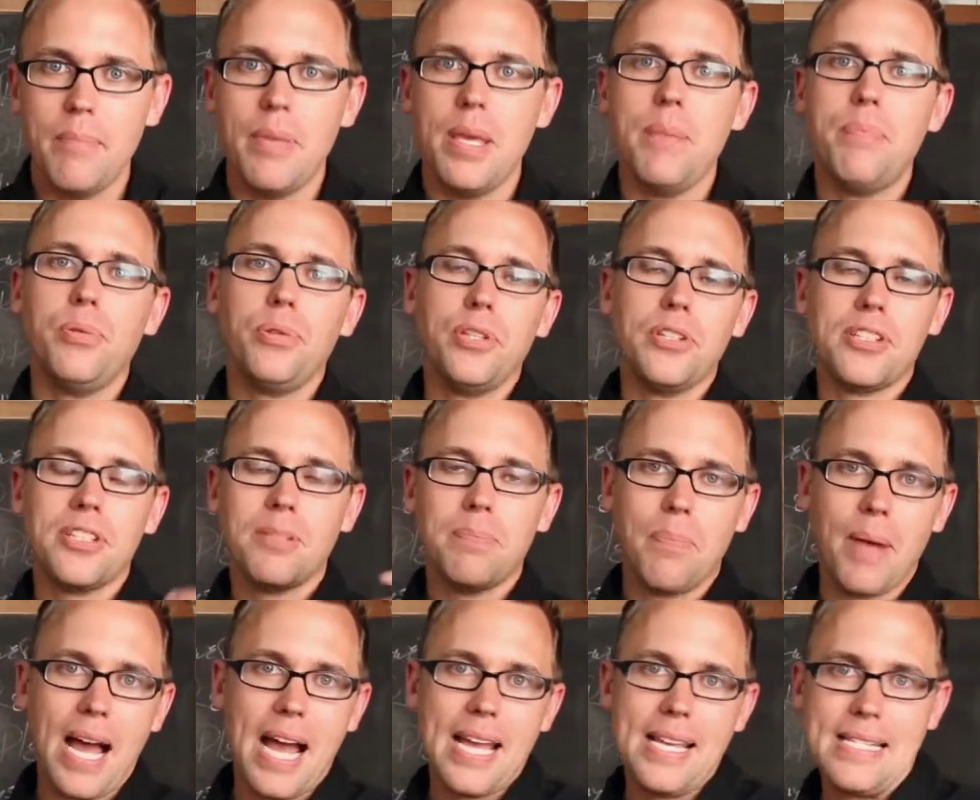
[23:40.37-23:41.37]
People
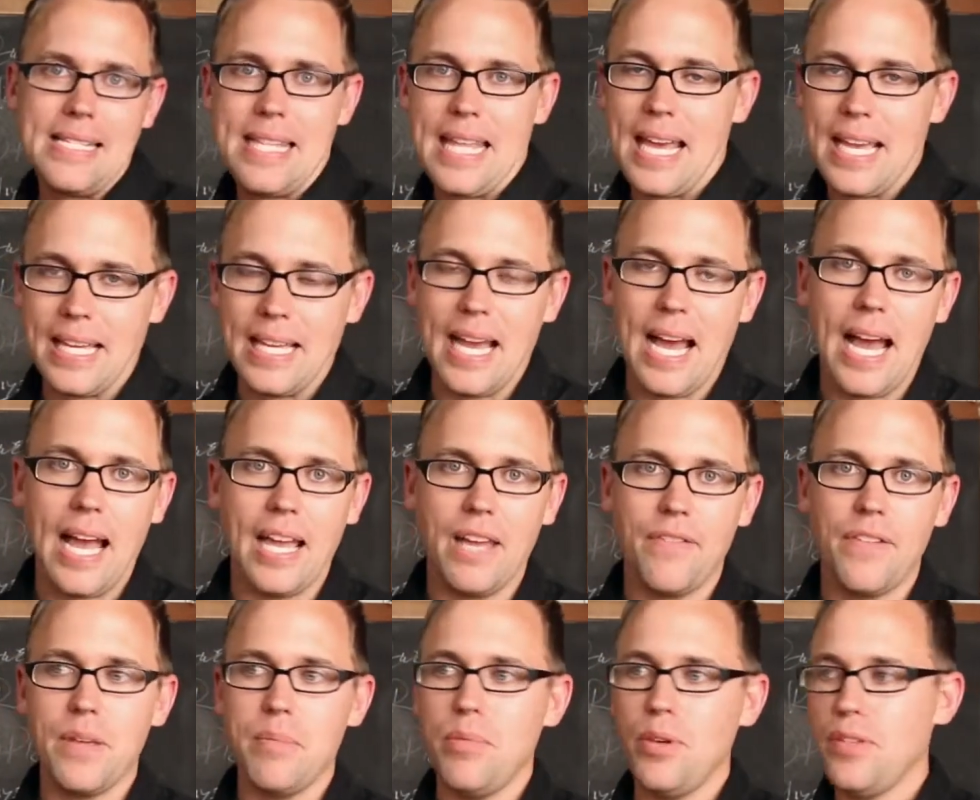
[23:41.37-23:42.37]
despise that guy
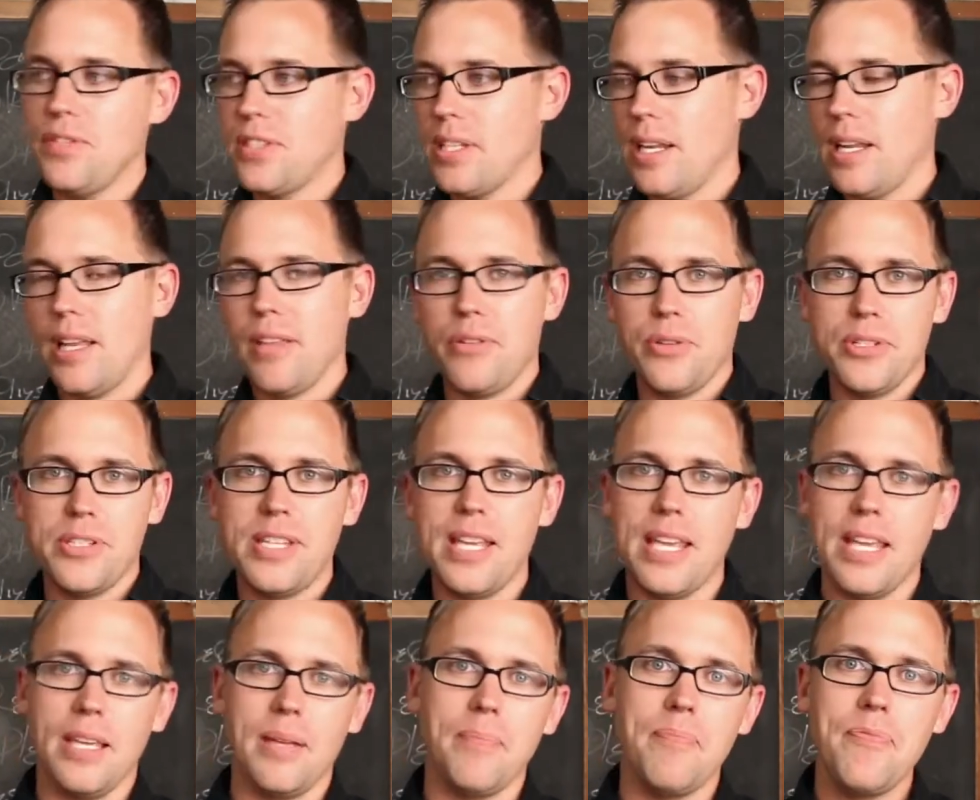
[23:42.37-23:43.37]
if he moves to another
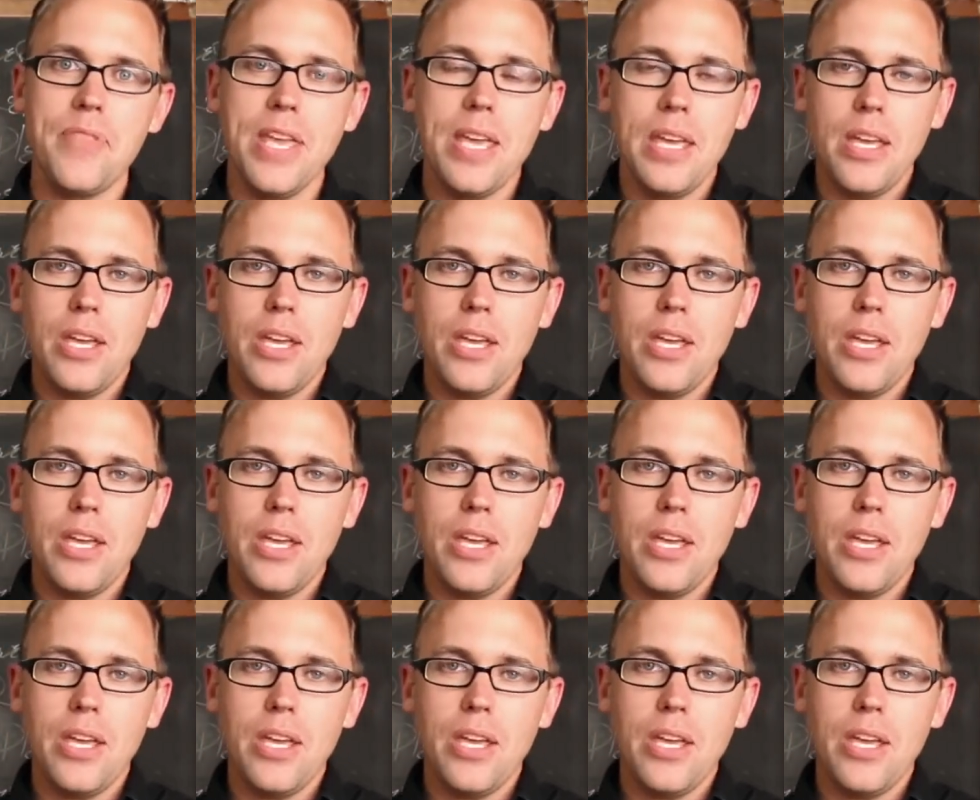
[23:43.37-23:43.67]
team.